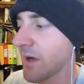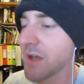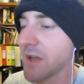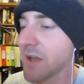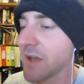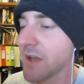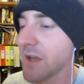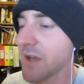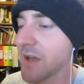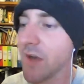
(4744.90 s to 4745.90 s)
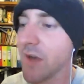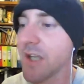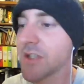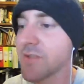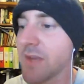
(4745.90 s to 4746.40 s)
sure everything's
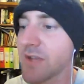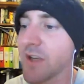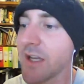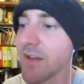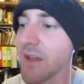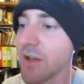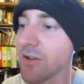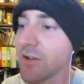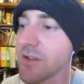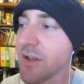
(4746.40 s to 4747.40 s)
arranged. Make sure you're getting there good.